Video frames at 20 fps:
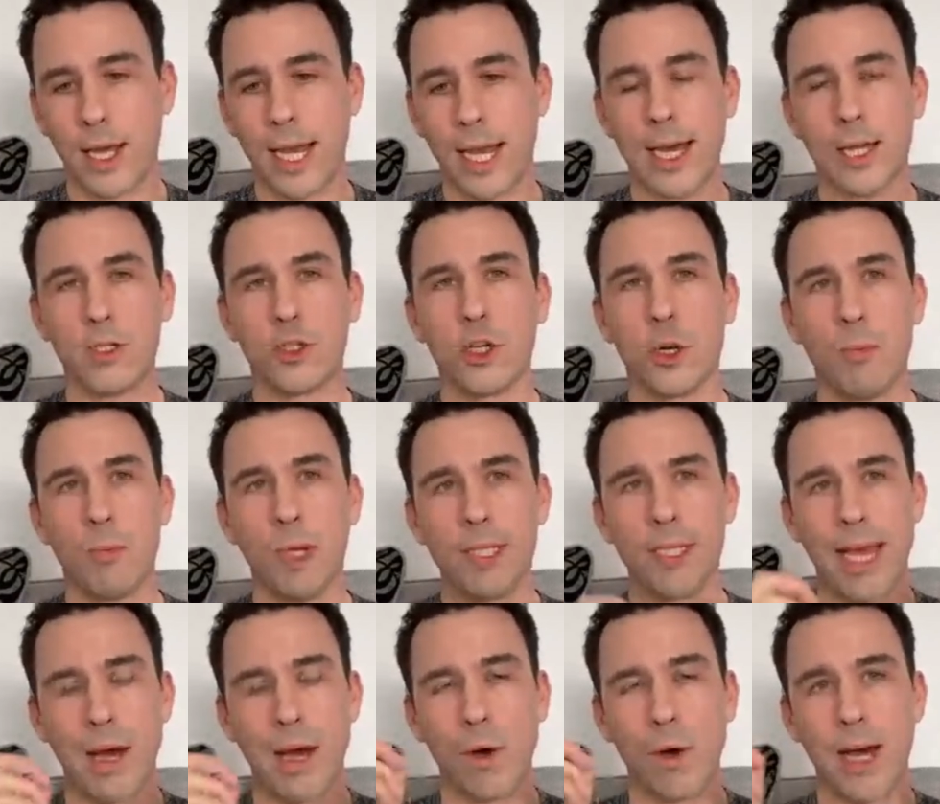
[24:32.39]
cloud
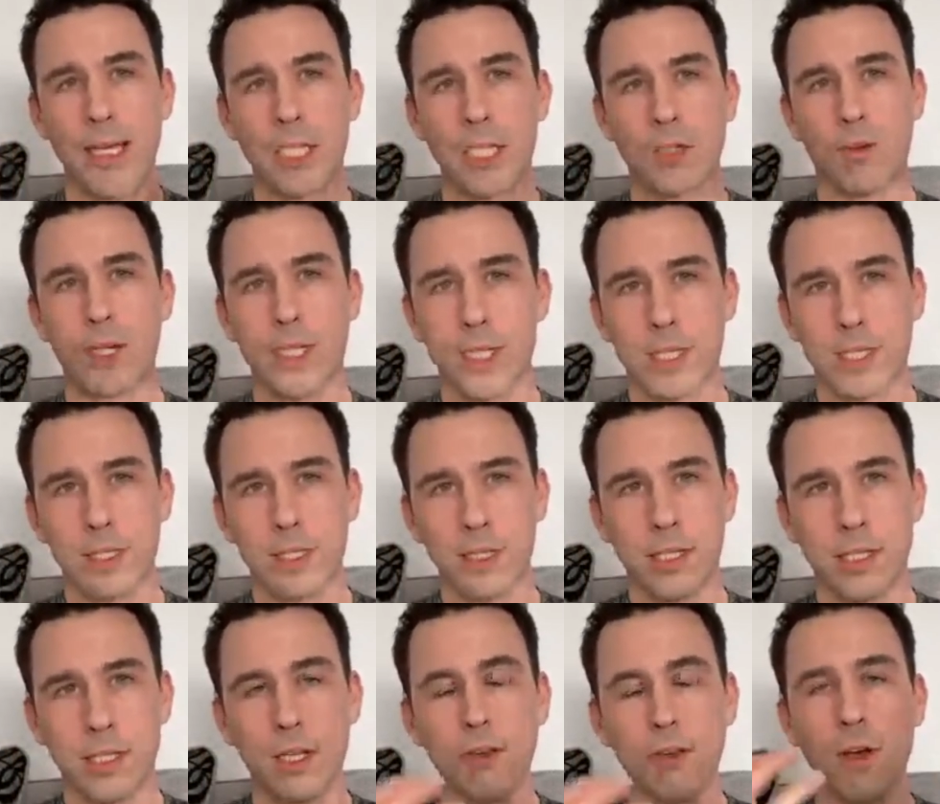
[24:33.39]
droplets, how ice
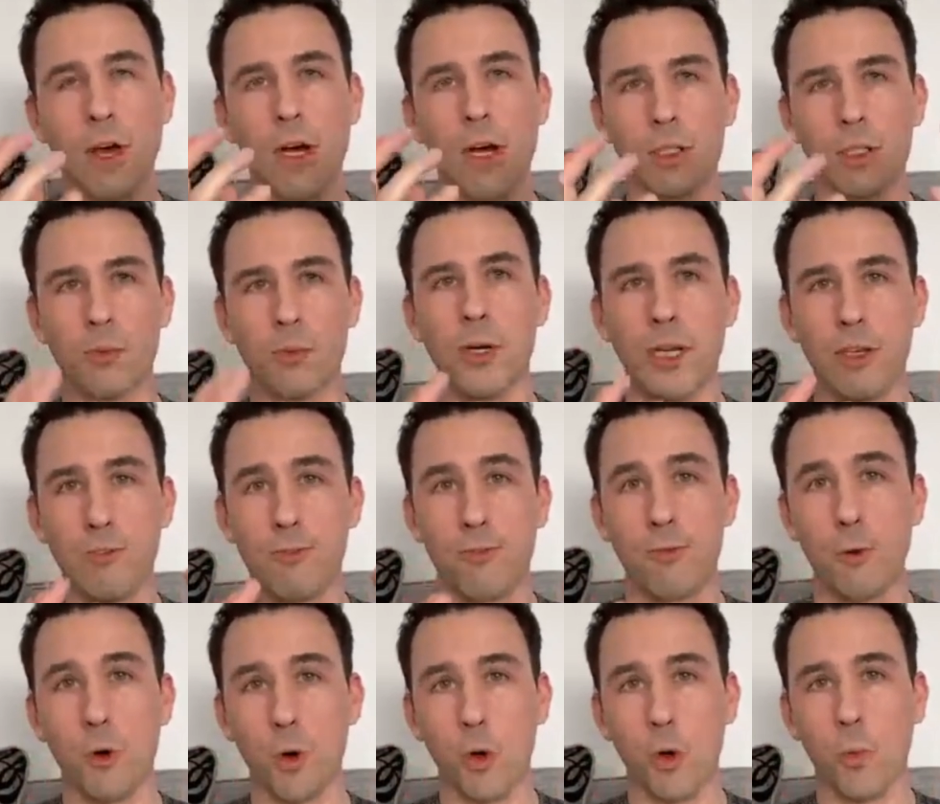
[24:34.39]
crystals ultimately
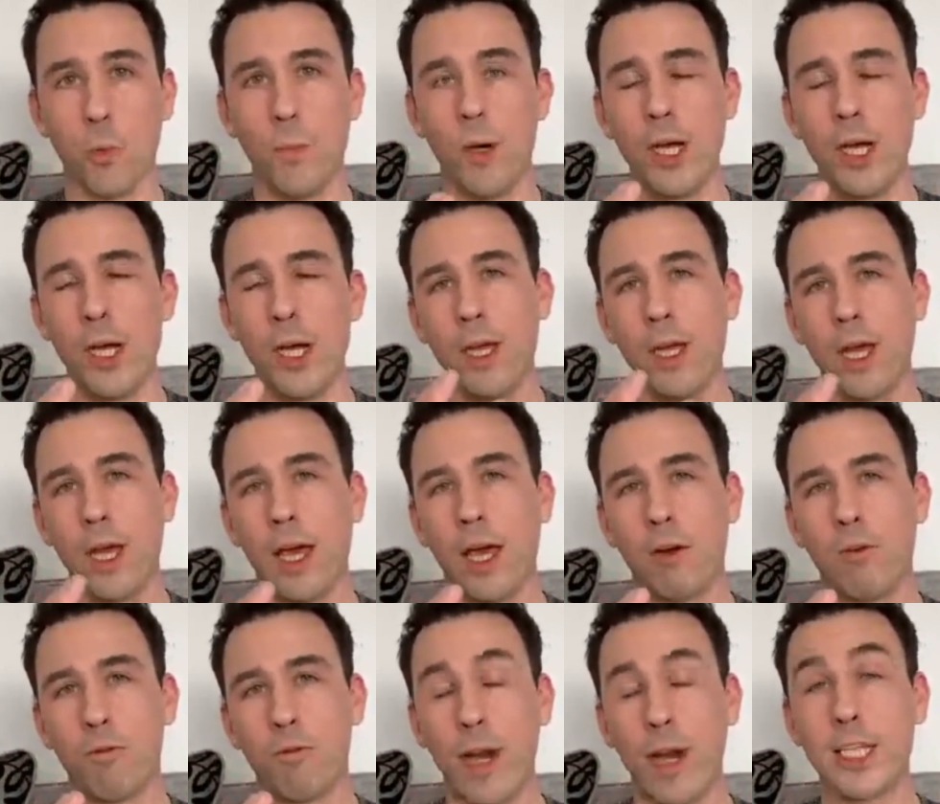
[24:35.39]
form
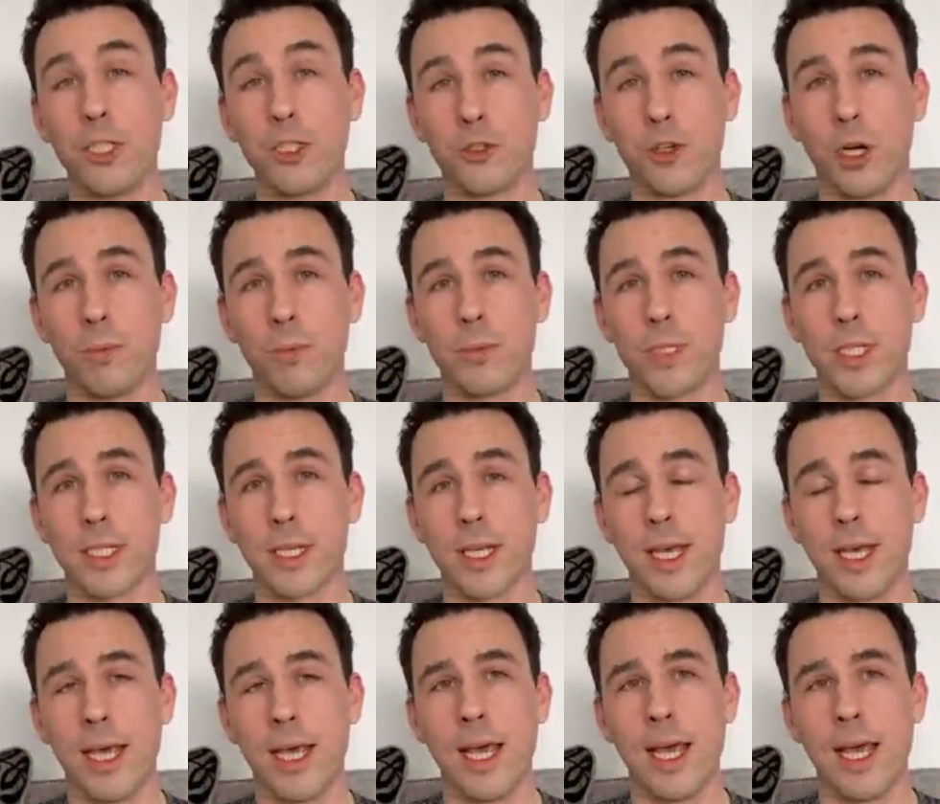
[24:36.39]
raindrops.